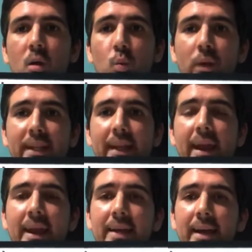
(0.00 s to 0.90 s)
With
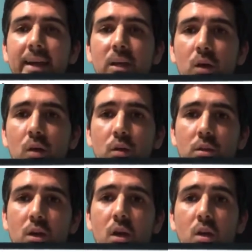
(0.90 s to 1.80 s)
can and
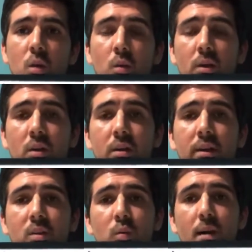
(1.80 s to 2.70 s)
could, you are
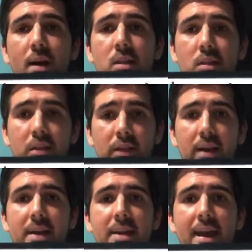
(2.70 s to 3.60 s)
going to answer
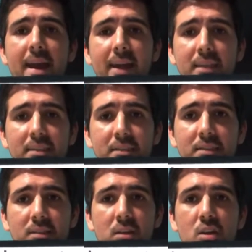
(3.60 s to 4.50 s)
yes,
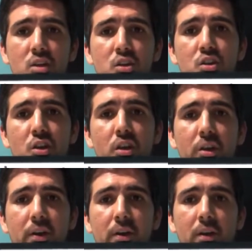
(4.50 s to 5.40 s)

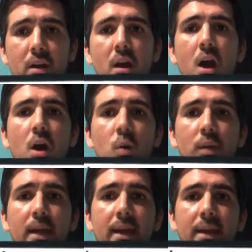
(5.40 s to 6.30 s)
sure,
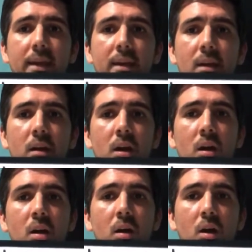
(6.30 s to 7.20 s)
okay,
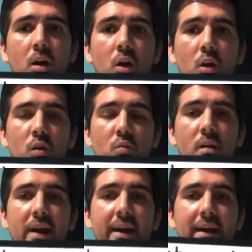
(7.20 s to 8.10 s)
go
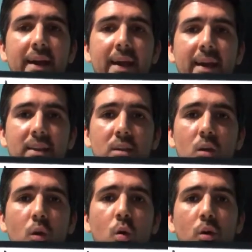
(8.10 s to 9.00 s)
right ahead,
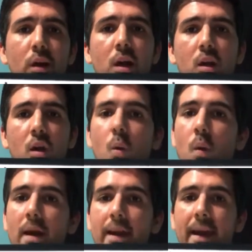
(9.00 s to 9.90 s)
or
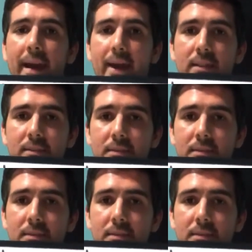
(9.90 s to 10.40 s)
go ahead.